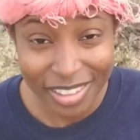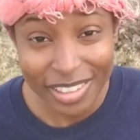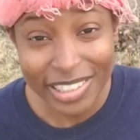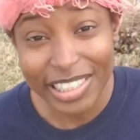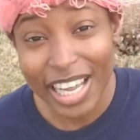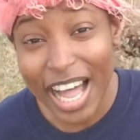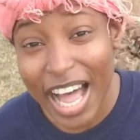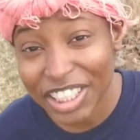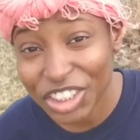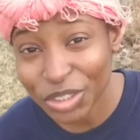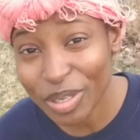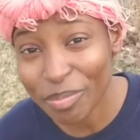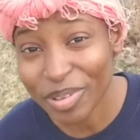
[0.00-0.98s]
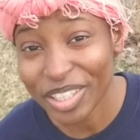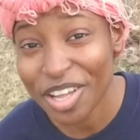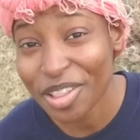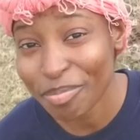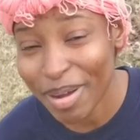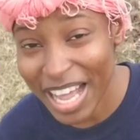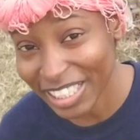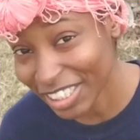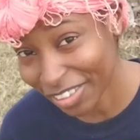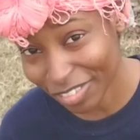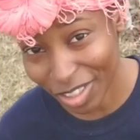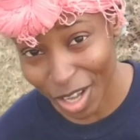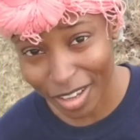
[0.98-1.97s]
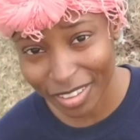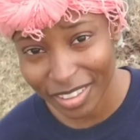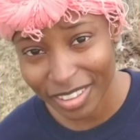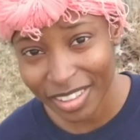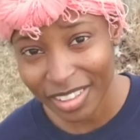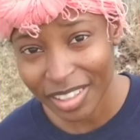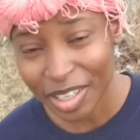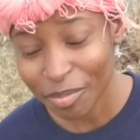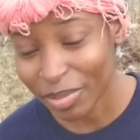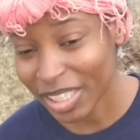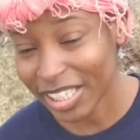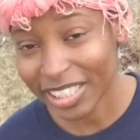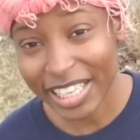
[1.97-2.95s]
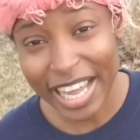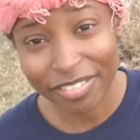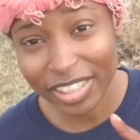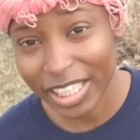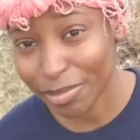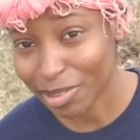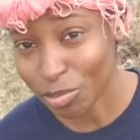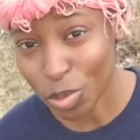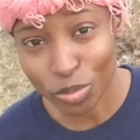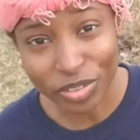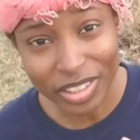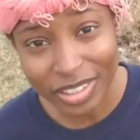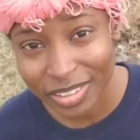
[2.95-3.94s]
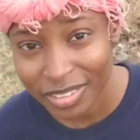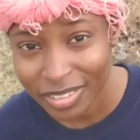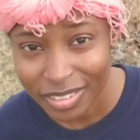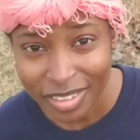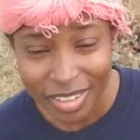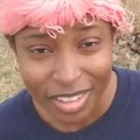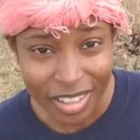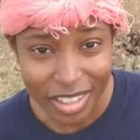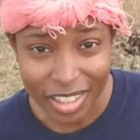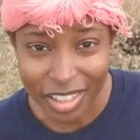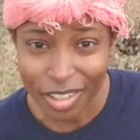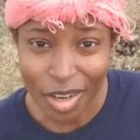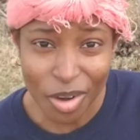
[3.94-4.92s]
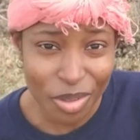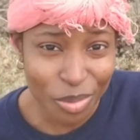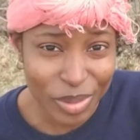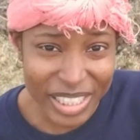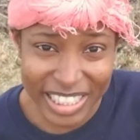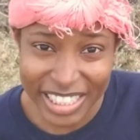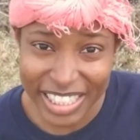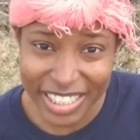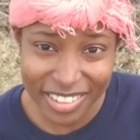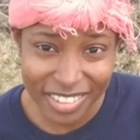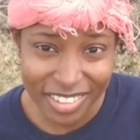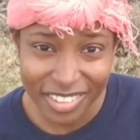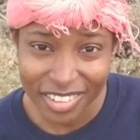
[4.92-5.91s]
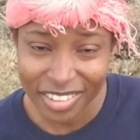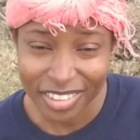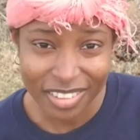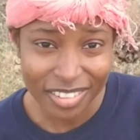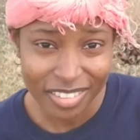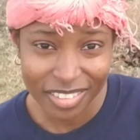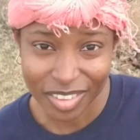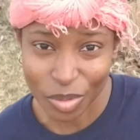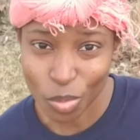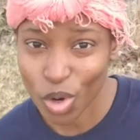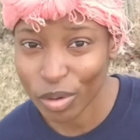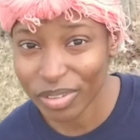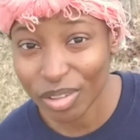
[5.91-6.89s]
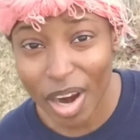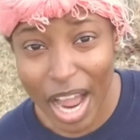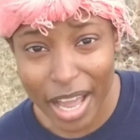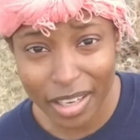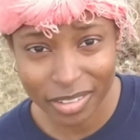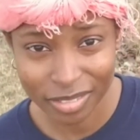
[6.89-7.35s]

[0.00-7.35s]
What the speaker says: is to conjure up another positive thought. Because life keeps moving. And the longer we sit, the more we rot.